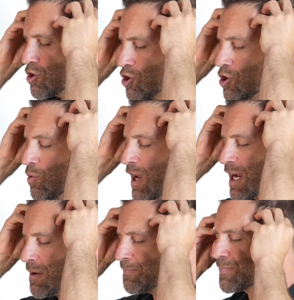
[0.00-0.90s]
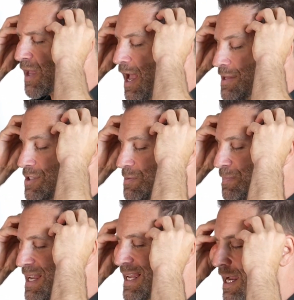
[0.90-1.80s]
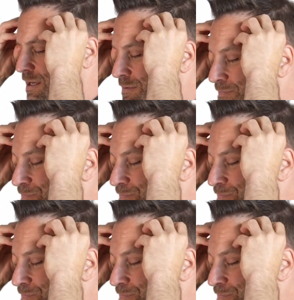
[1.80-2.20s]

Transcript: chewing and speaking.